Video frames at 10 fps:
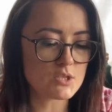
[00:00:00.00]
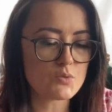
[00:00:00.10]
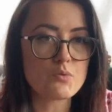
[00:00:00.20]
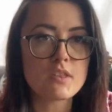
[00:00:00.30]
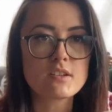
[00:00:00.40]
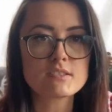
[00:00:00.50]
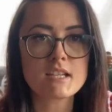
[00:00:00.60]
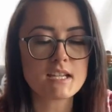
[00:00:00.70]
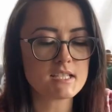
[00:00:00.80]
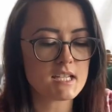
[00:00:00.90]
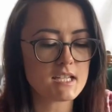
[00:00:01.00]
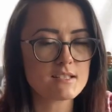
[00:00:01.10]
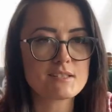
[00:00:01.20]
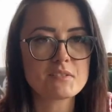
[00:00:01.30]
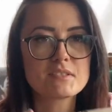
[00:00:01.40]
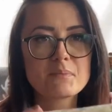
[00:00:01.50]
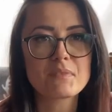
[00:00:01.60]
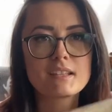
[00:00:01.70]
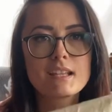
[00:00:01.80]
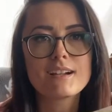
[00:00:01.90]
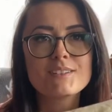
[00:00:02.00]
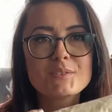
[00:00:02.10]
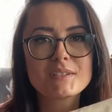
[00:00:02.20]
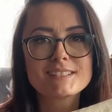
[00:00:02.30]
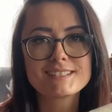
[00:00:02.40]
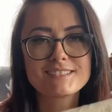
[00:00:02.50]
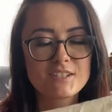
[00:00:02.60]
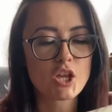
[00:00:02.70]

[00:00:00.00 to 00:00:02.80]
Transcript: 2019, so it's something that I'll always